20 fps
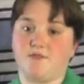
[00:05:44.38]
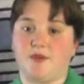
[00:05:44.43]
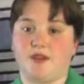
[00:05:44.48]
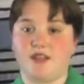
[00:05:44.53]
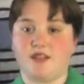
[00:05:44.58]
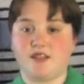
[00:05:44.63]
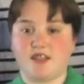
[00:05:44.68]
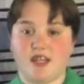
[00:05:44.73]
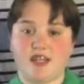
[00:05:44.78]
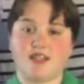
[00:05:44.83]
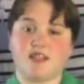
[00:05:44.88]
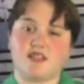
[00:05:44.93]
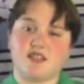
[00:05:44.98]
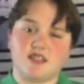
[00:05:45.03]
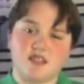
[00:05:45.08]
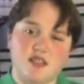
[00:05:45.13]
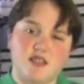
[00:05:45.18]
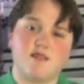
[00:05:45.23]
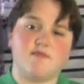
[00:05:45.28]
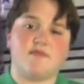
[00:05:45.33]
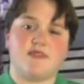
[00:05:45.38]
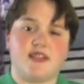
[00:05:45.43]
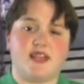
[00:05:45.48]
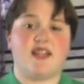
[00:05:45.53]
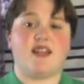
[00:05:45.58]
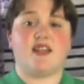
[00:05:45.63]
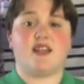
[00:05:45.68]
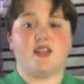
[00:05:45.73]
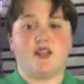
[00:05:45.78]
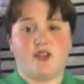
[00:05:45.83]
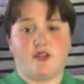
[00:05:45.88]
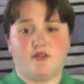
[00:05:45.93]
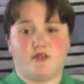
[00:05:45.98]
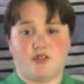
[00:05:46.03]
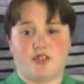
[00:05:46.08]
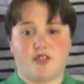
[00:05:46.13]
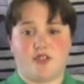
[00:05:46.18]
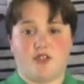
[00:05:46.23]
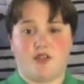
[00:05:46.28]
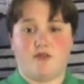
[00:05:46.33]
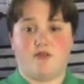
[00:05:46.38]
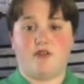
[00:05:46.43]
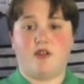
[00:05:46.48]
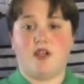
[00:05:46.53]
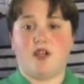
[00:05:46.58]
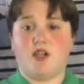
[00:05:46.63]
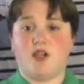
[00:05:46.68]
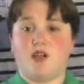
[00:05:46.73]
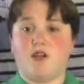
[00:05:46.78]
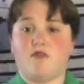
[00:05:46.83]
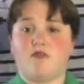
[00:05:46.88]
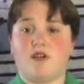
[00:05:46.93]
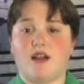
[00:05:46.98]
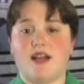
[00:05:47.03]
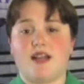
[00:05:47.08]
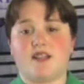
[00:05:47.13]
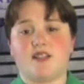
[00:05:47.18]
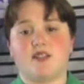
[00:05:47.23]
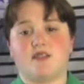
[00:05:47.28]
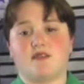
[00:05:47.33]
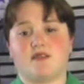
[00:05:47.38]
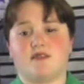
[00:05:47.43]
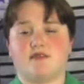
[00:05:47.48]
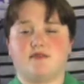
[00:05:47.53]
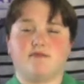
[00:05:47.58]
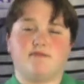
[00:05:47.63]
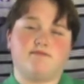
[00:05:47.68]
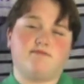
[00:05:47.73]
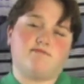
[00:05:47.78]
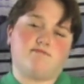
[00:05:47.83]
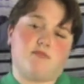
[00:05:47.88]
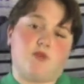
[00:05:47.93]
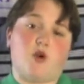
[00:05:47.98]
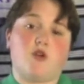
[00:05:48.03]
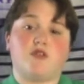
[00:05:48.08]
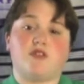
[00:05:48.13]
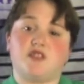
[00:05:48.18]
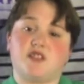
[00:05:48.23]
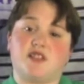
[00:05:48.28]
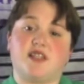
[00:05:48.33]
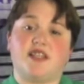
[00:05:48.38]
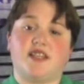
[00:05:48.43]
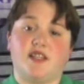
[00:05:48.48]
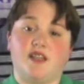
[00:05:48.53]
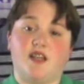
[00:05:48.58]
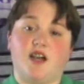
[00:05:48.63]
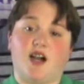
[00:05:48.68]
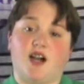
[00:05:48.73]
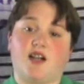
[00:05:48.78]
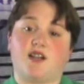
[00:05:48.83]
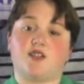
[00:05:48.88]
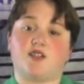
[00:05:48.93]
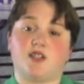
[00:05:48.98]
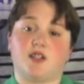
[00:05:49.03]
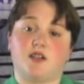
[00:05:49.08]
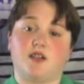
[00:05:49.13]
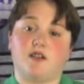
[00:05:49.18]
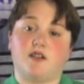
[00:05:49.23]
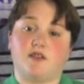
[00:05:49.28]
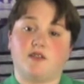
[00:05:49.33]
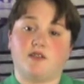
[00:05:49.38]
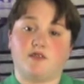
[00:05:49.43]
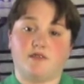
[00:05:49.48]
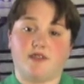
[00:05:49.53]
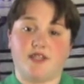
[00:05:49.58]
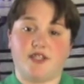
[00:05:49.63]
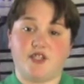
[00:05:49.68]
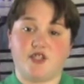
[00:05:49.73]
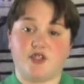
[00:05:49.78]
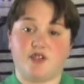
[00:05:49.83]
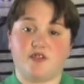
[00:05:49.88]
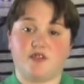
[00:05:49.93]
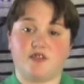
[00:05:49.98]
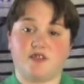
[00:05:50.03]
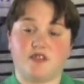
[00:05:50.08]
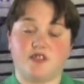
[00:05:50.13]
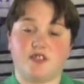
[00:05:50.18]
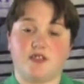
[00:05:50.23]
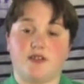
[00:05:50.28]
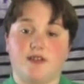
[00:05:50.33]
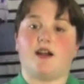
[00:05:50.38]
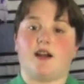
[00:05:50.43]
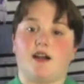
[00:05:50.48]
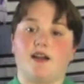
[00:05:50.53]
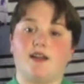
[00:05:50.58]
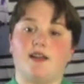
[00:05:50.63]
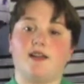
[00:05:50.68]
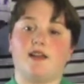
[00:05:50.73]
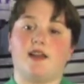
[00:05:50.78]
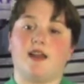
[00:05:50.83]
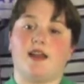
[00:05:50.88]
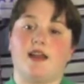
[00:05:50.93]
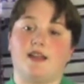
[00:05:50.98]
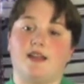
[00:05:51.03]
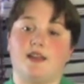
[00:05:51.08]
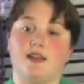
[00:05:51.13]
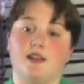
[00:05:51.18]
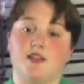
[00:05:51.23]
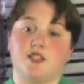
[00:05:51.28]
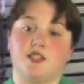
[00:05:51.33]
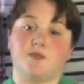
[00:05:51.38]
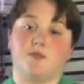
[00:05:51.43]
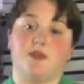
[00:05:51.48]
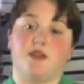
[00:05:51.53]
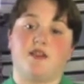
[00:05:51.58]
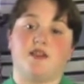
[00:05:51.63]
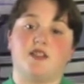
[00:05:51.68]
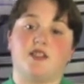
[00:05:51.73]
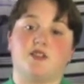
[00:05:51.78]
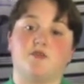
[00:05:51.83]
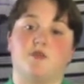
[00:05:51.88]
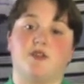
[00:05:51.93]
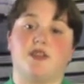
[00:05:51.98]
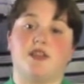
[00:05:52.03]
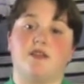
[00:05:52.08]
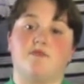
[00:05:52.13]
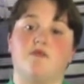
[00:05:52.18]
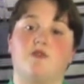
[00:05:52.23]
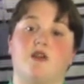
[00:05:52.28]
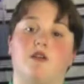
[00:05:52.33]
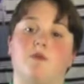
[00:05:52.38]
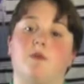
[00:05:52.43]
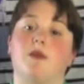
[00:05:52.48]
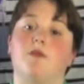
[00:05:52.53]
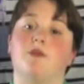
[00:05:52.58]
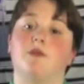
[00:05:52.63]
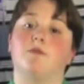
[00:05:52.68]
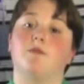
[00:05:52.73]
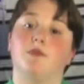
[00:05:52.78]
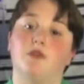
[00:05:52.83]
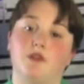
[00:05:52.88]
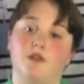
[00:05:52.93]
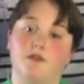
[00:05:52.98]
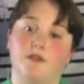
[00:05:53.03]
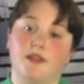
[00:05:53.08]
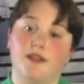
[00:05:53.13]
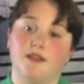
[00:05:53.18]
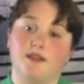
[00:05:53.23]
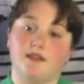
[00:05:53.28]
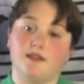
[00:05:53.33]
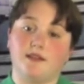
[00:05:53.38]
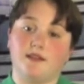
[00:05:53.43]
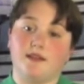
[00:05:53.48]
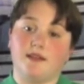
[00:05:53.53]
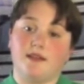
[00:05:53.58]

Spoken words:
but it takes some getting used to. Rats are mostly nocturnal creatures. I had an experience with them while we were moving,